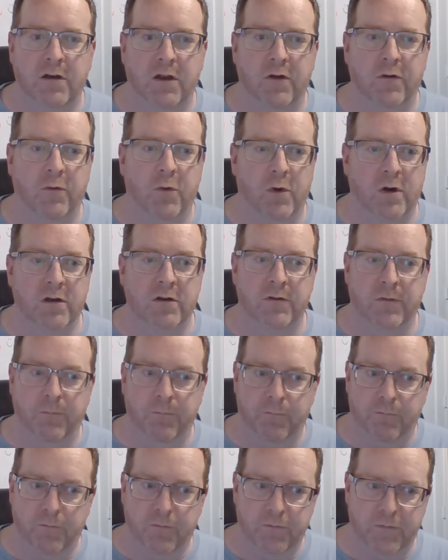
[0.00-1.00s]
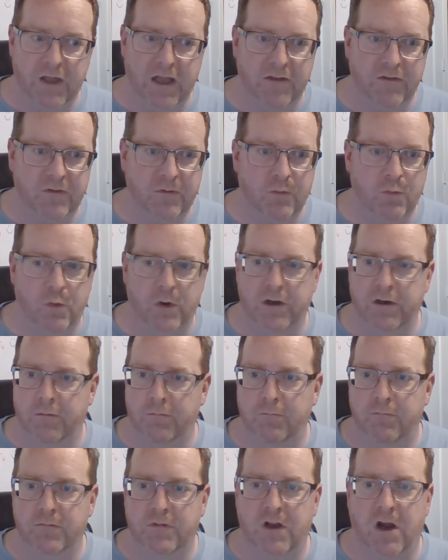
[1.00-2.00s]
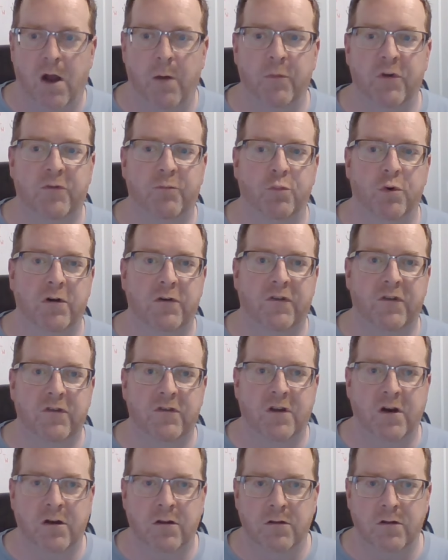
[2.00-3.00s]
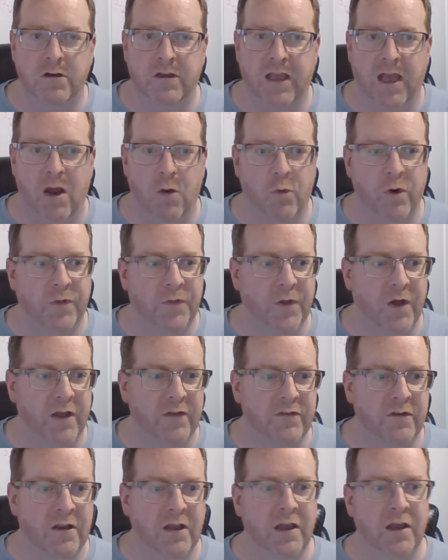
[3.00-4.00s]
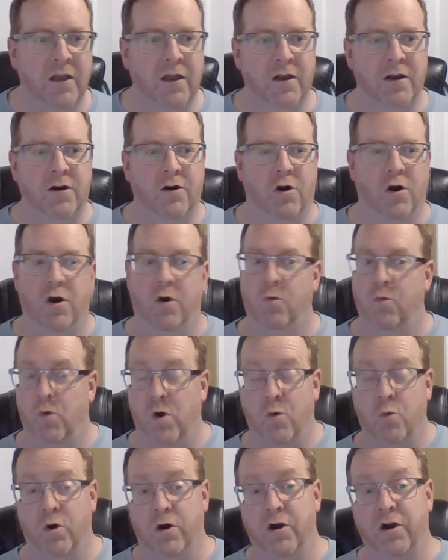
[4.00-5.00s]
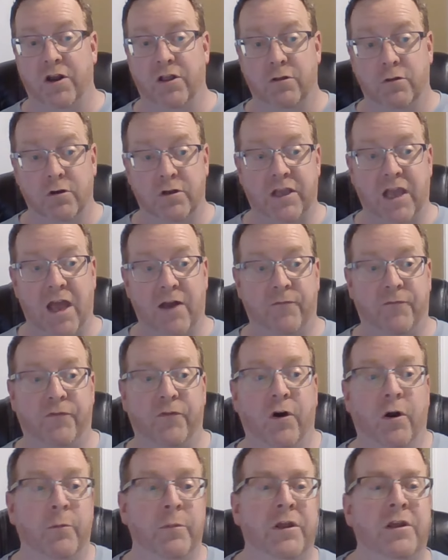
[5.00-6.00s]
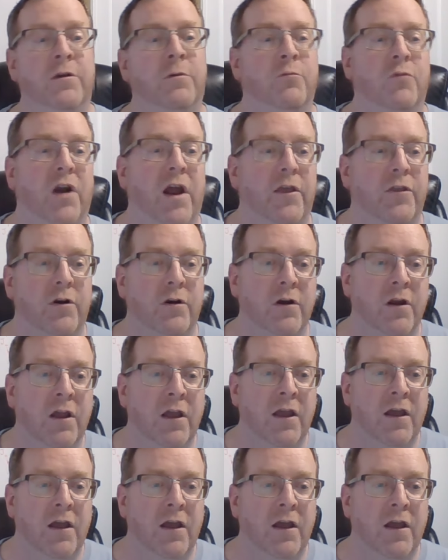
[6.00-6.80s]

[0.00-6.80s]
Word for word: You know, well, that's what Thomas Brooks is going to look at with us, or what we're going to look at from him, rather.